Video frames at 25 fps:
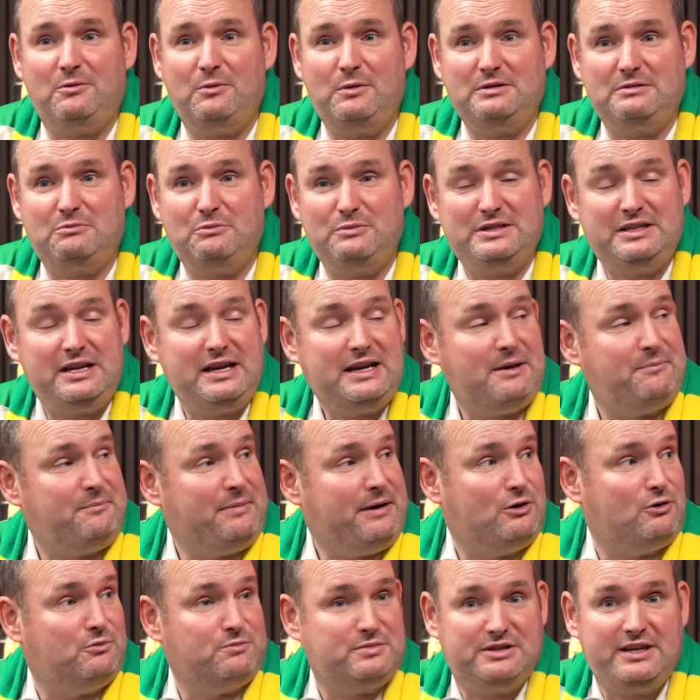We're sick of
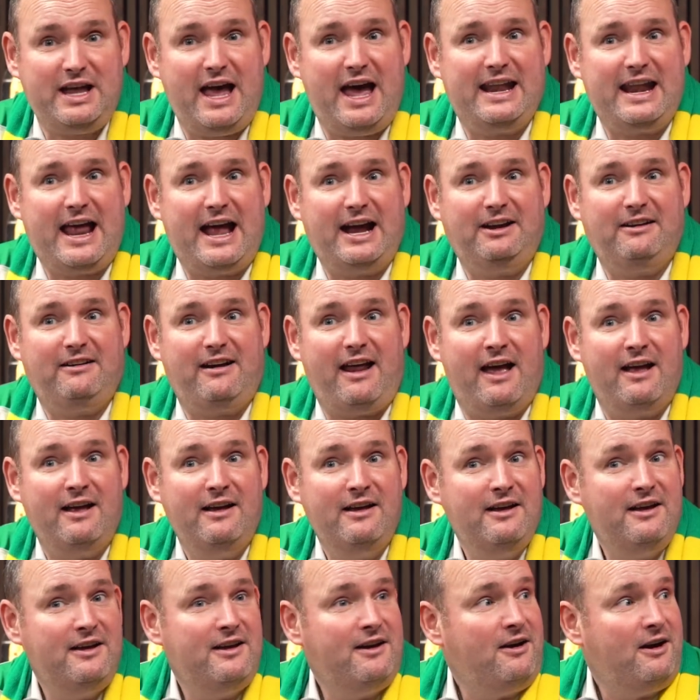being upset and angry.
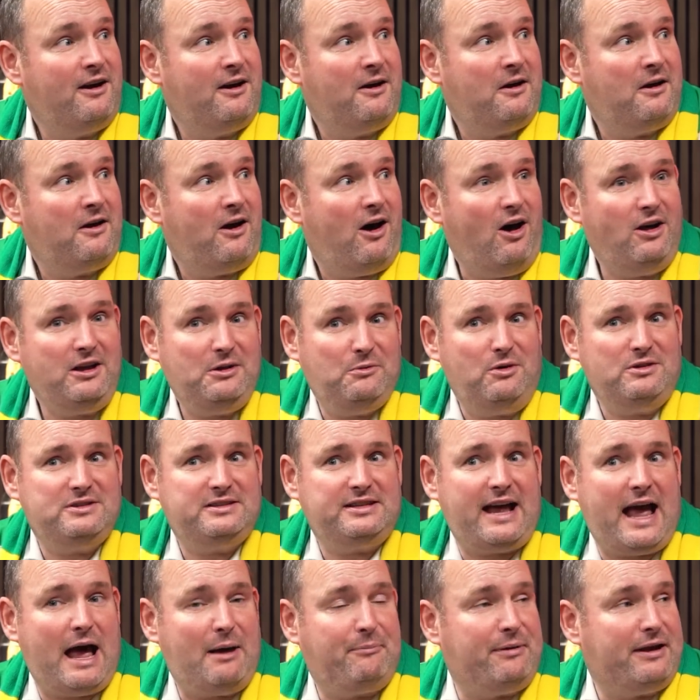All you want's
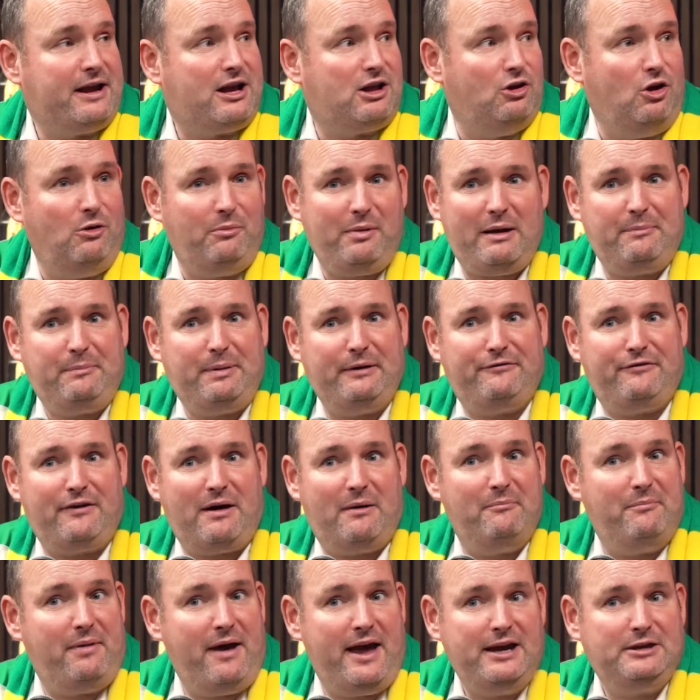a happy club, happy
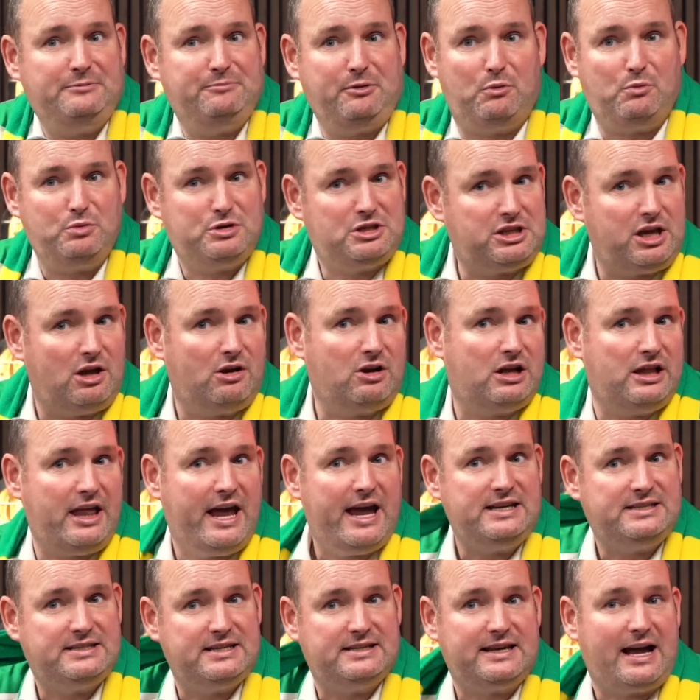fan base, but we're still
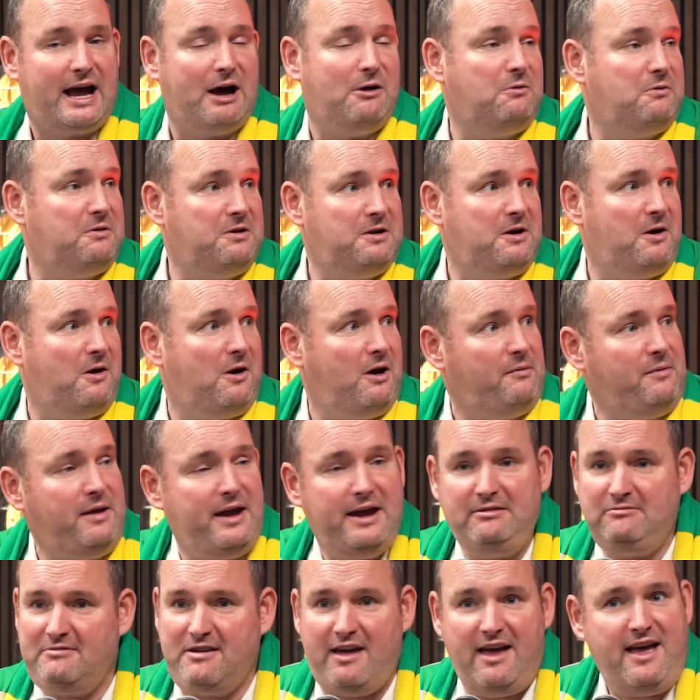glazers out. You know what I
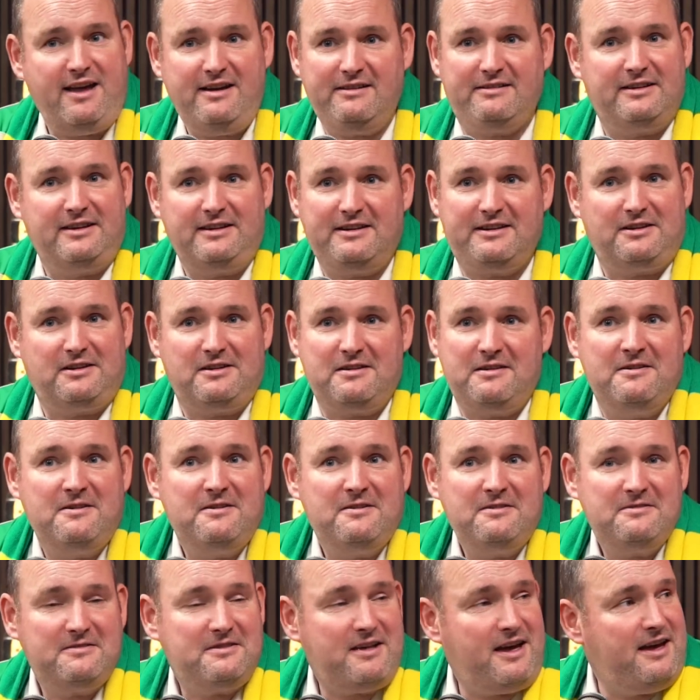mean? Hey,
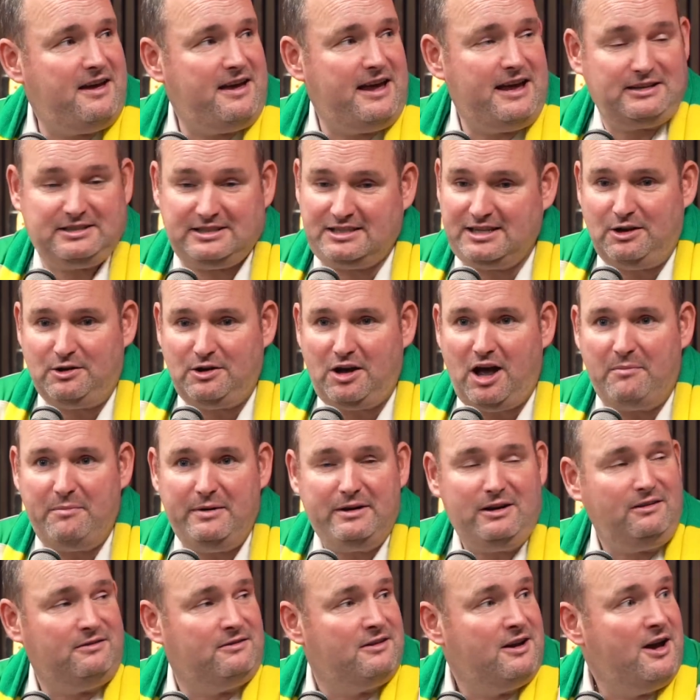it's still got to be
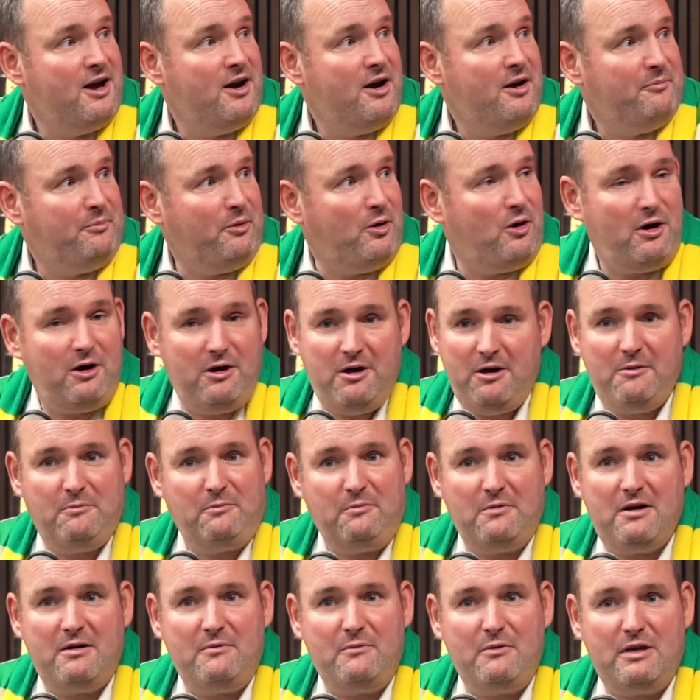done. Yeah.
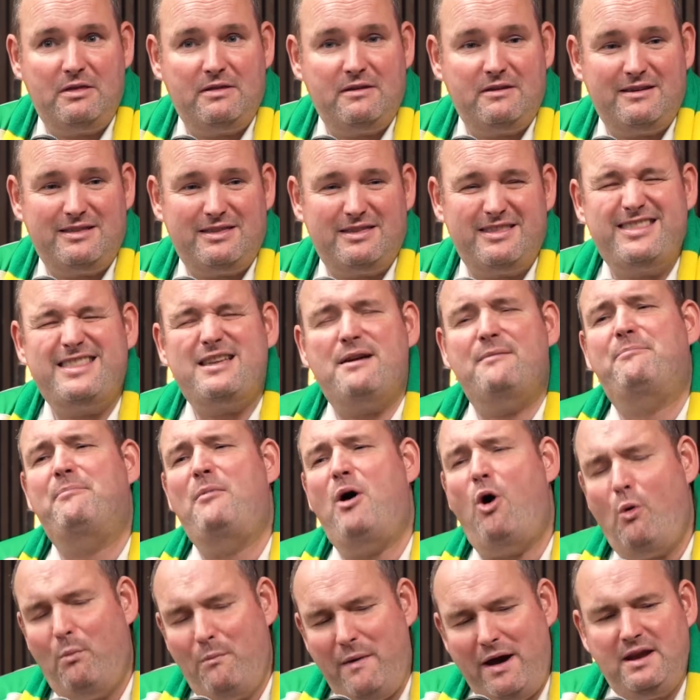But the
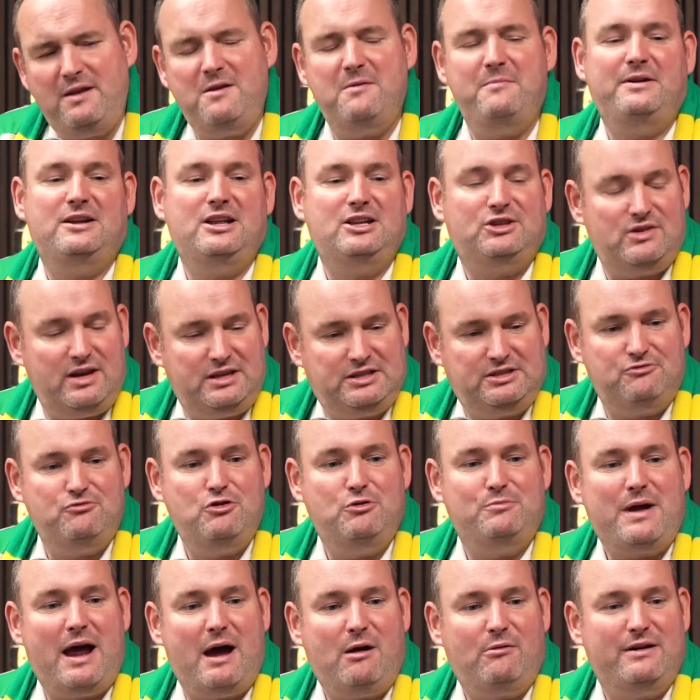momentum in the dressing
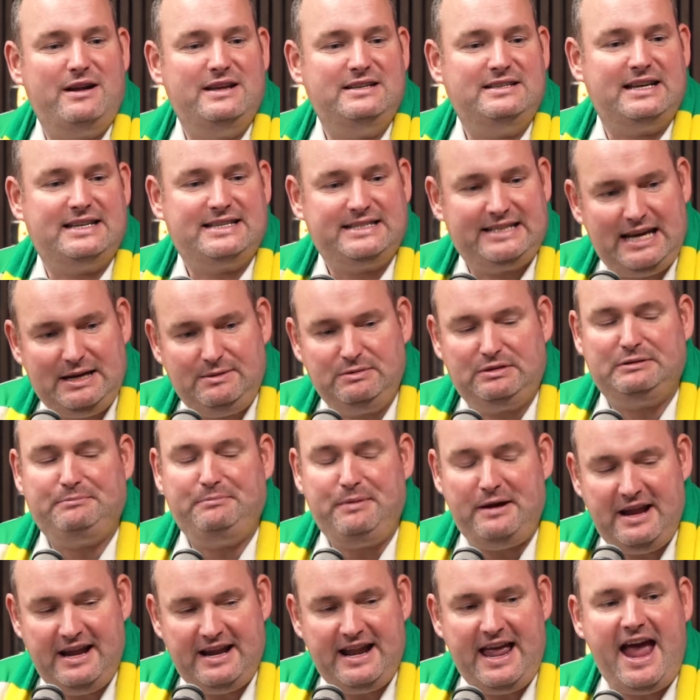room now, and there's a team
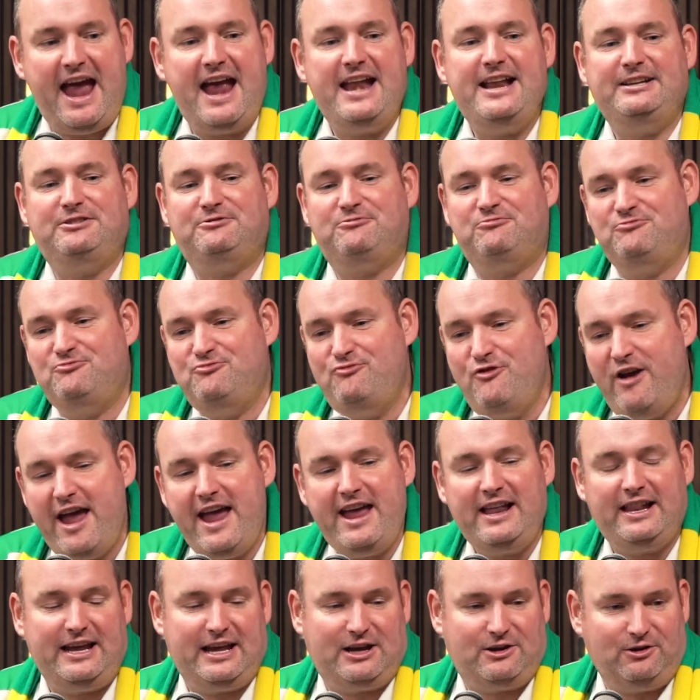spirit there, and it's
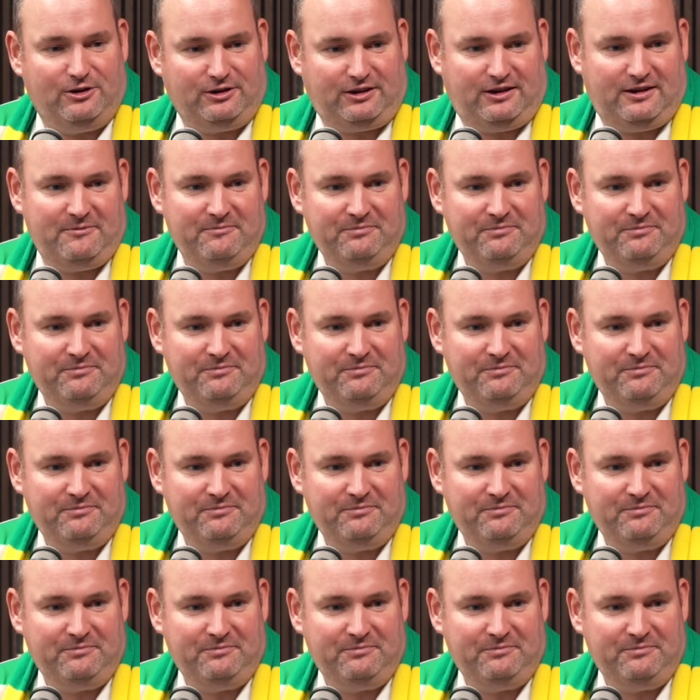really good.